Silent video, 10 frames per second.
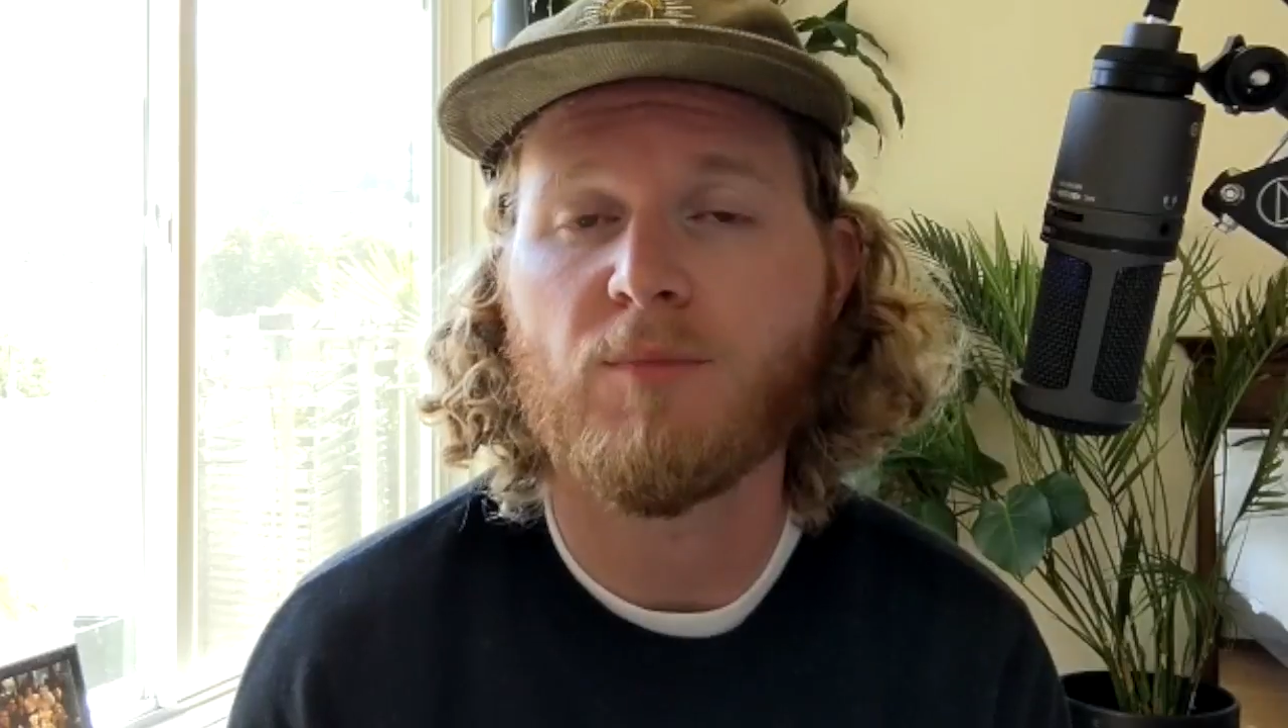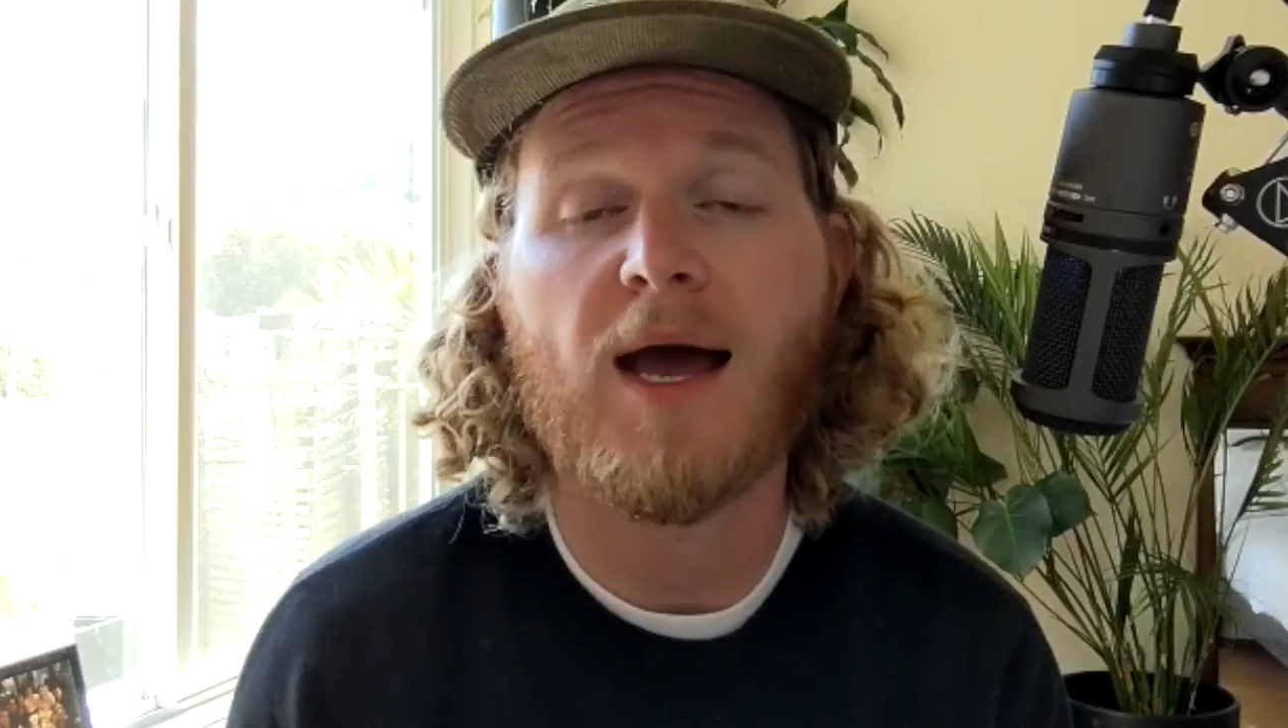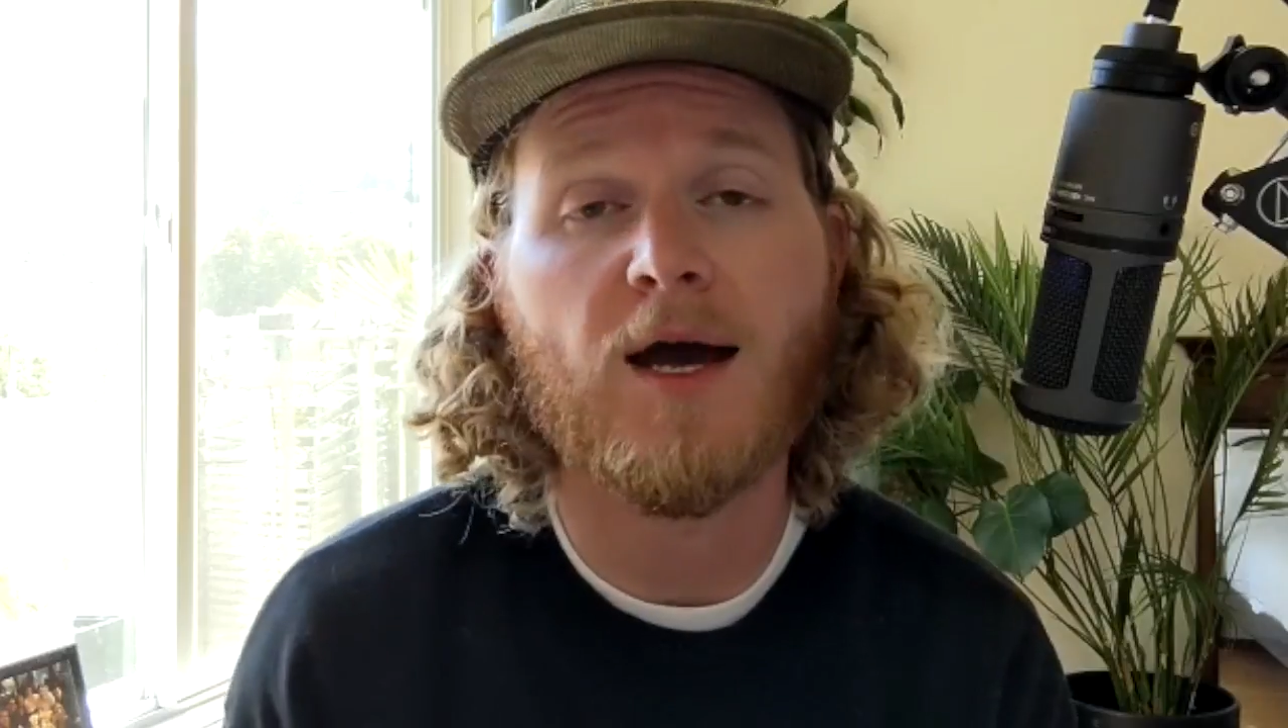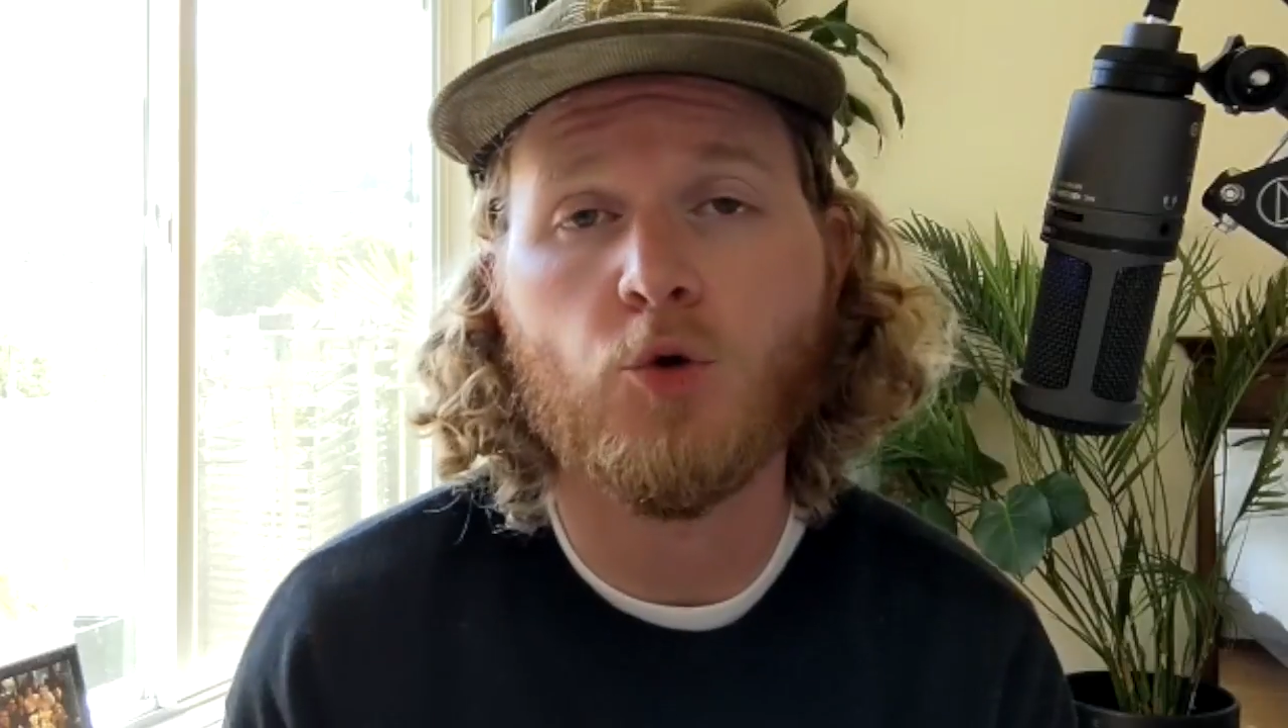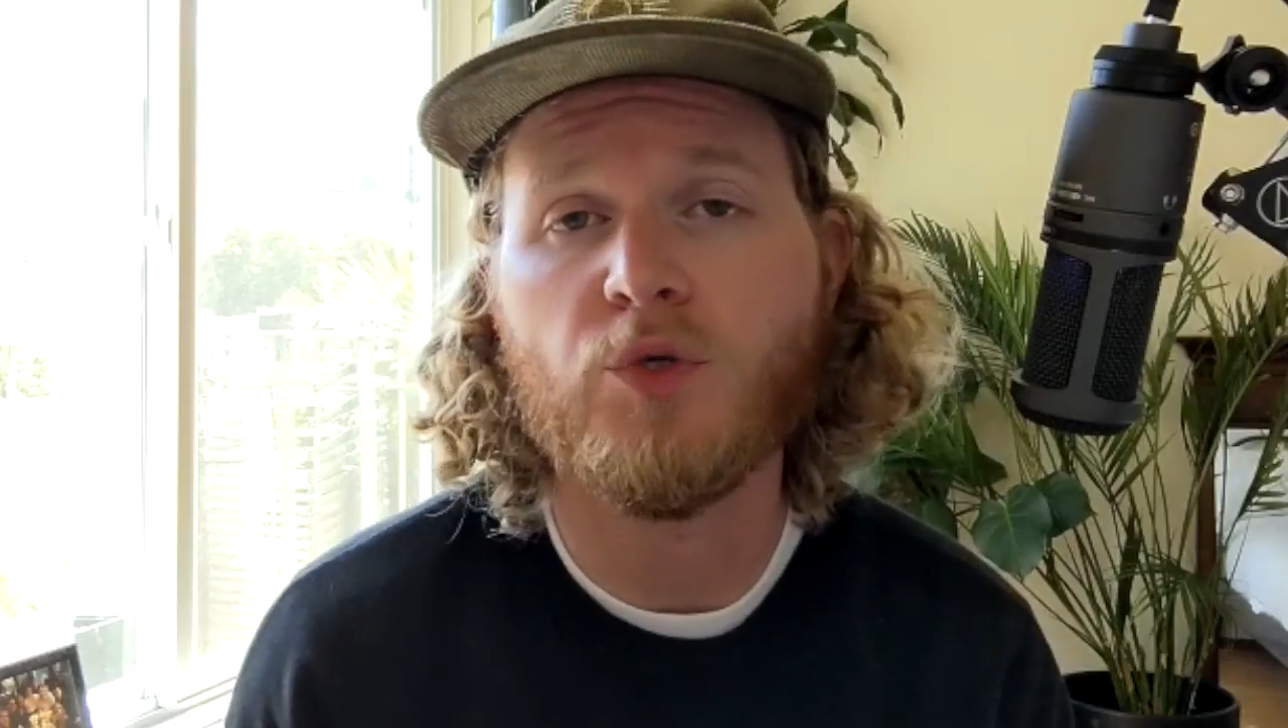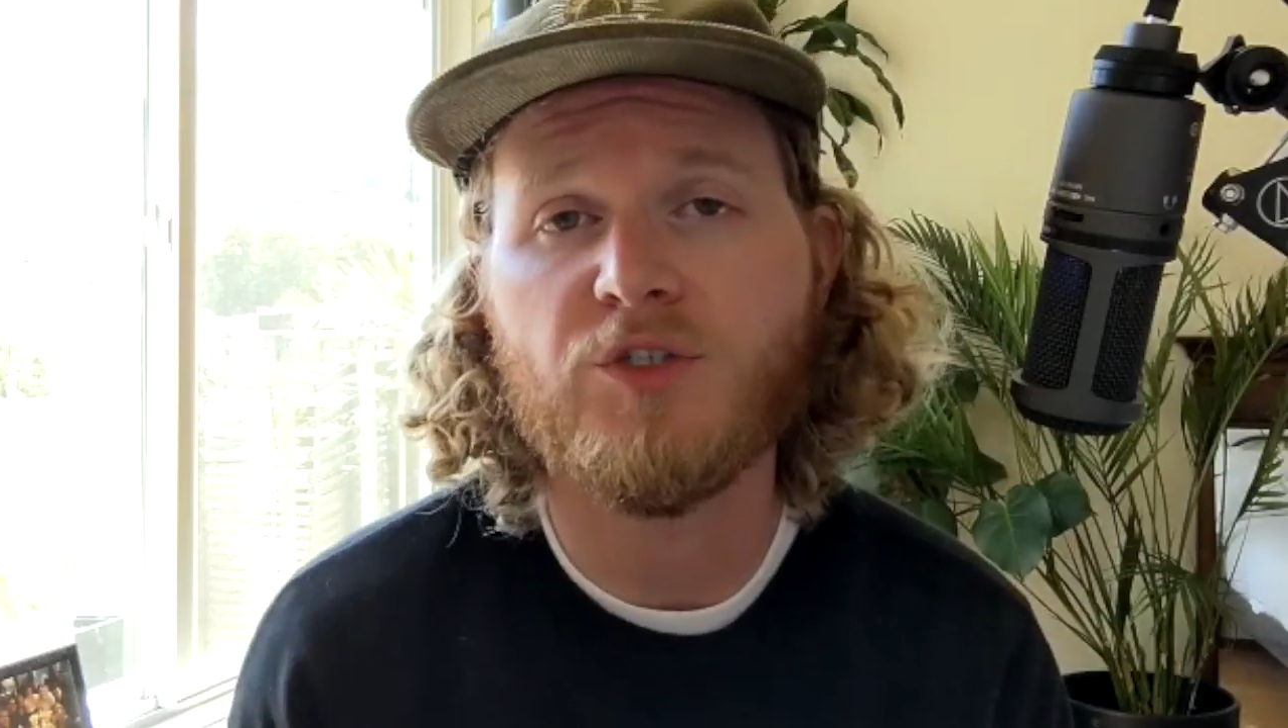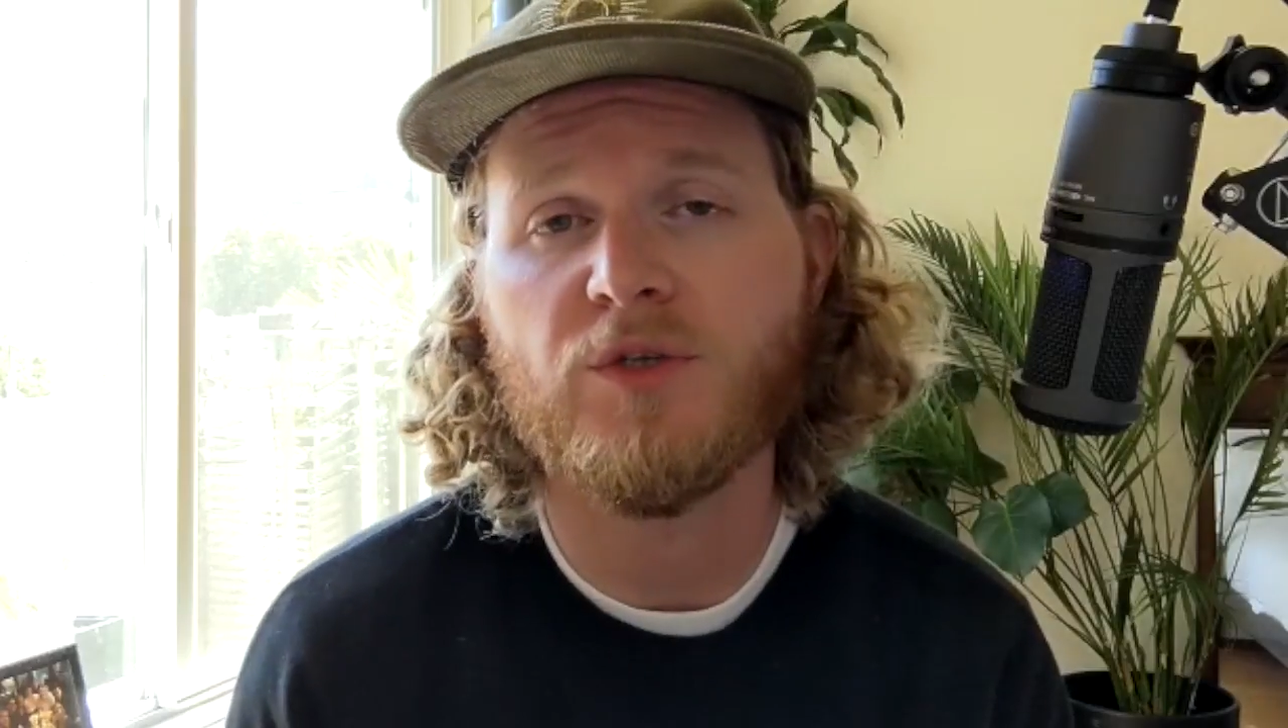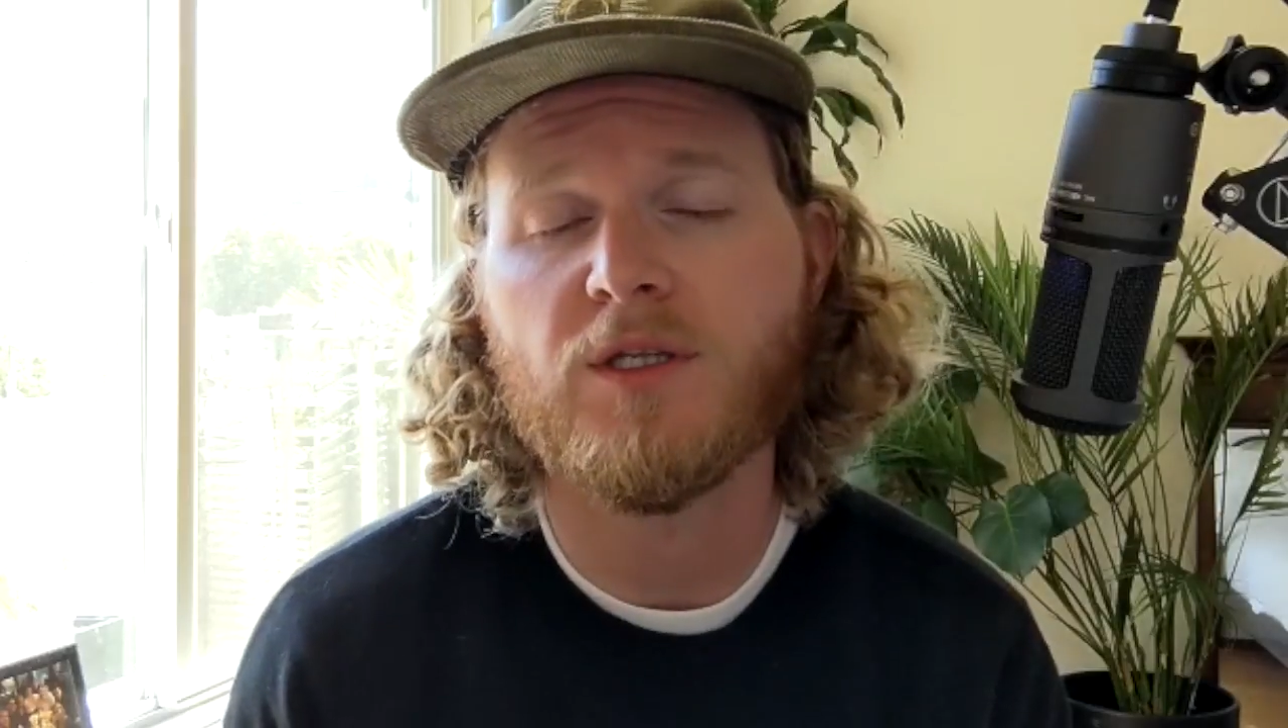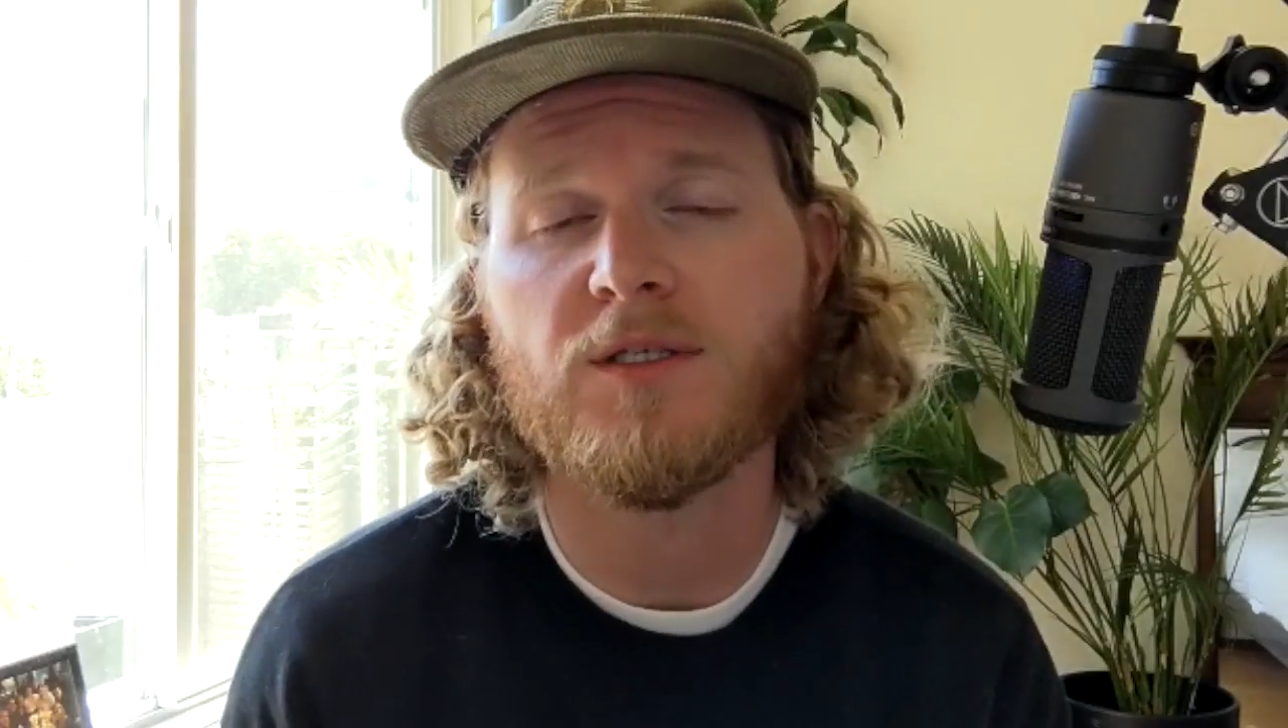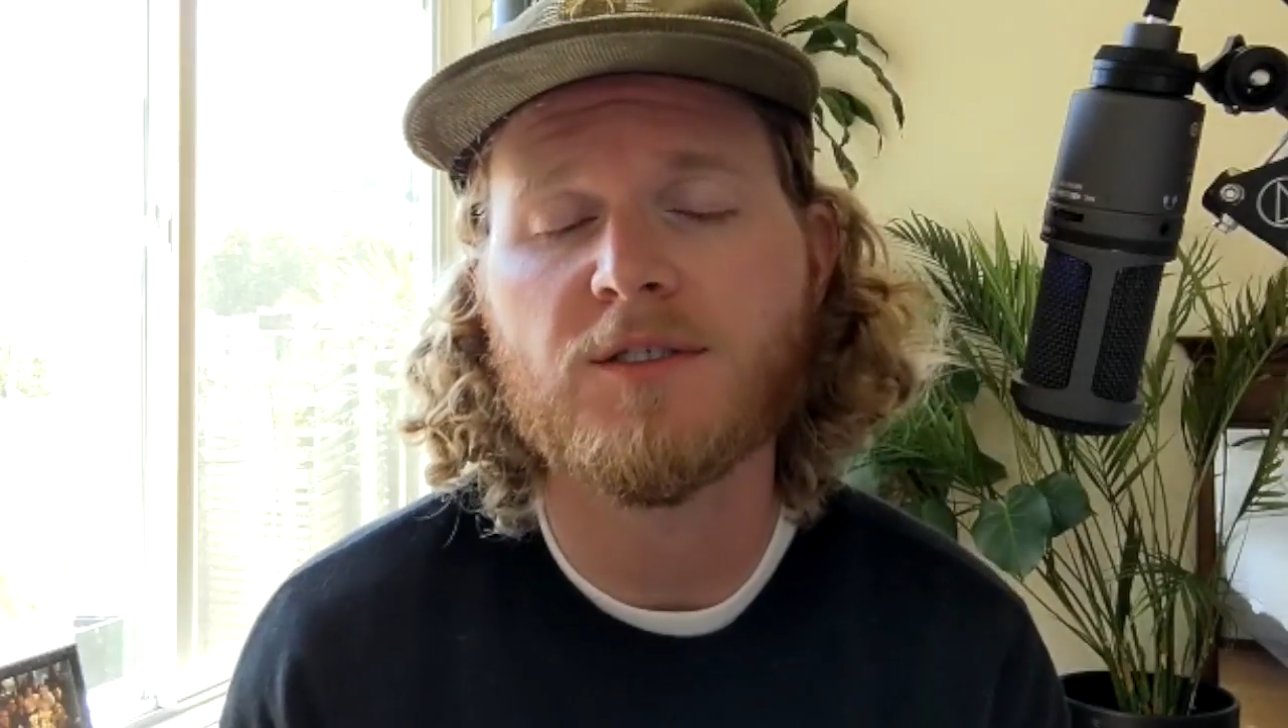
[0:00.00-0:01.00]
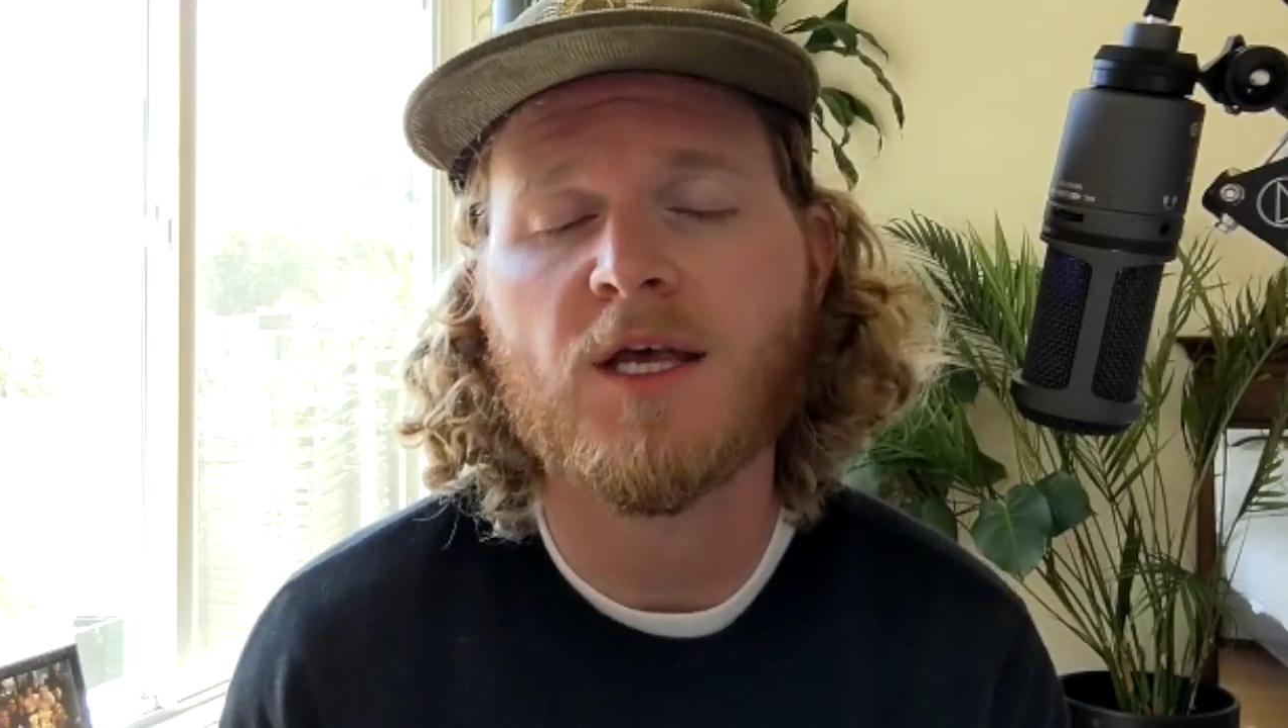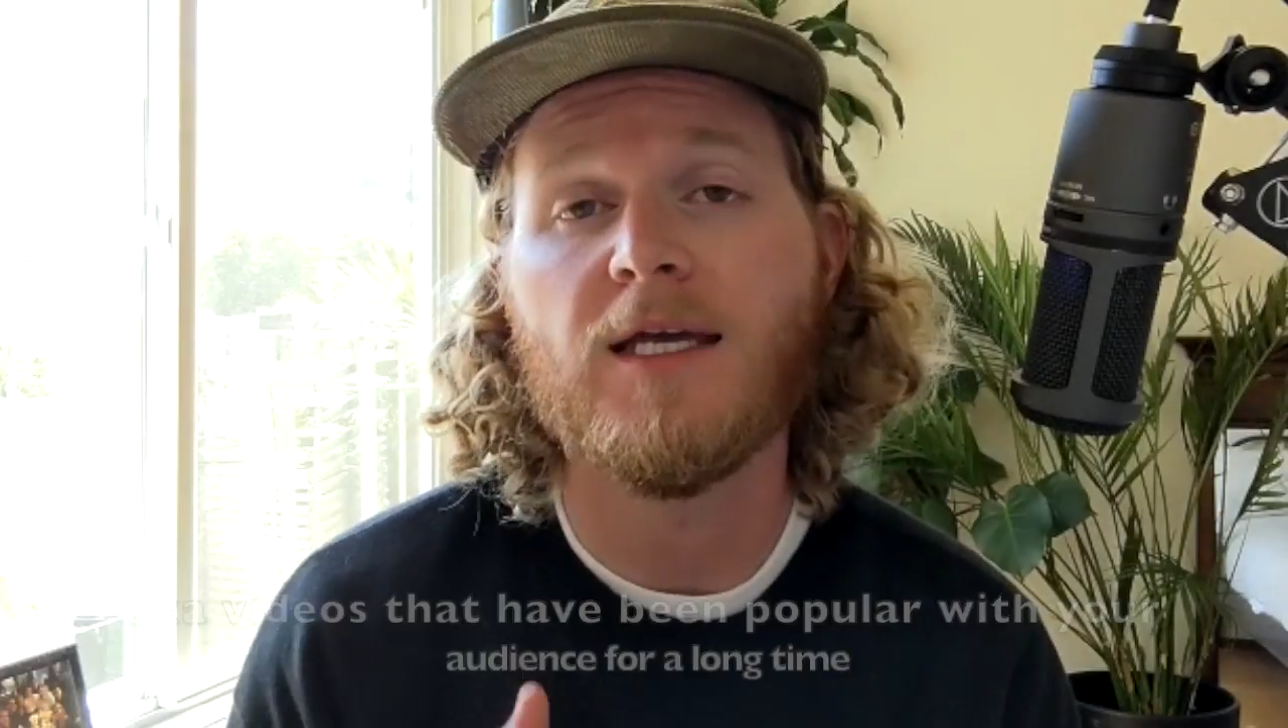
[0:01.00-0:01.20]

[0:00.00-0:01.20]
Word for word: How are we doing this?